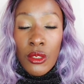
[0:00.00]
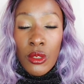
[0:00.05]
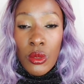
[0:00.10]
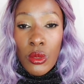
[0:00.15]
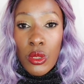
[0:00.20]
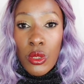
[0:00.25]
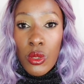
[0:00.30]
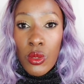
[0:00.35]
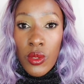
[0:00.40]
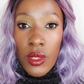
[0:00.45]
and
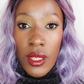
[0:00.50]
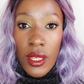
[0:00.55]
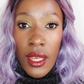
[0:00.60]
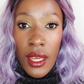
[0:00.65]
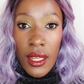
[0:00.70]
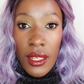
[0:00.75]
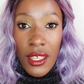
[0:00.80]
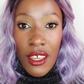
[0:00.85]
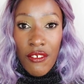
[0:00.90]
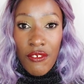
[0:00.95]
also the
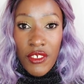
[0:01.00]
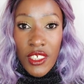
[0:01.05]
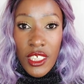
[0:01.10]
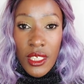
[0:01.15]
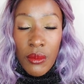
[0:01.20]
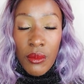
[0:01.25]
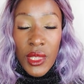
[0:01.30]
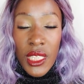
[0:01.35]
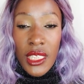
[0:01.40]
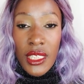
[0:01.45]
Garnier
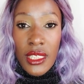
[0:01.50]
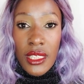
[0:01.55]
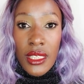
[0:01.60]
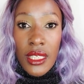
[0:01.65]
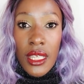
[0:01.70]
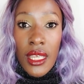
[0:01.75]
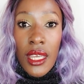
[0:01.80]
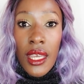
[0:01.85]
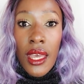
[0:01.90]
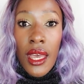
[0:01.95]
Vitamin
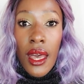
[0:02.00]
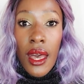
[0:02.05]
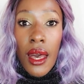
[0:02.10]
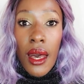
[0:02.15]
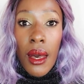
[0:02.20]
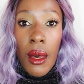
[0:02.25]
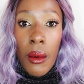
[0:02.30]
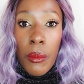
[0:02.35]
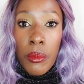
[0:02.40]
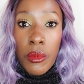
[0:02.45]
C
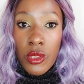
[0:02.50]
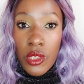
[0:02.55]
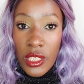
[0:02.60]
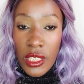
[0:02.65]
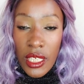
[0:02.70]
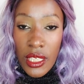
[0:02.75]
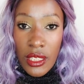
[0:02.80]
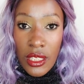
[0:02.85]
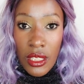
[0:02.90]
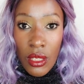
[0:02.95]
uh,
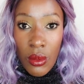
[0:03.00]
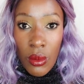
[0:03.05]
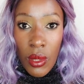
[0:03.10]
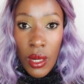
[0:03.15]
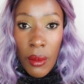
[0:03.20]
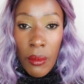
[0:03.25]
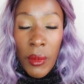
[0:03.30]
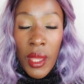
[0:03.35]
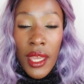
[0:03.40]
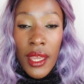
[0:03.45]
Booster
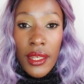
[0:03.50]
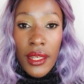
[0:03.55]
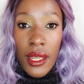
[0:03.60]
Serum.